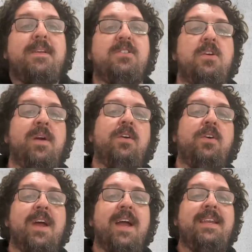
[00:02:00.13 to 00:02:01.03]
is doing a
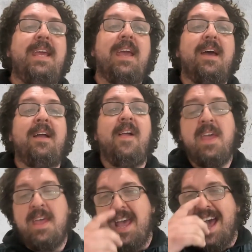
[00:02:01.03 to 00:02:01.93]
good idea,
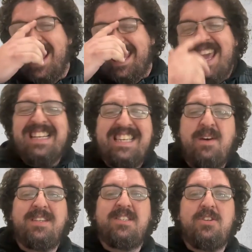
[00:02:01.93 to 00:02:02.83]
I guess I
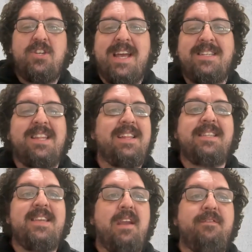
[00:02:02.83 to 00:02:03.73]
would suggest that
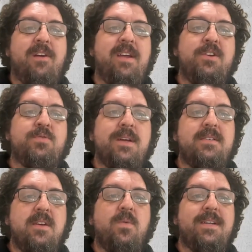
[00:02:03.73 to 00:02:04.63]
that's not a very
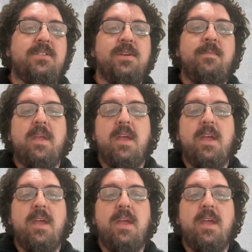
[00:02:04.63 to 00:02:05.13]
interesting question.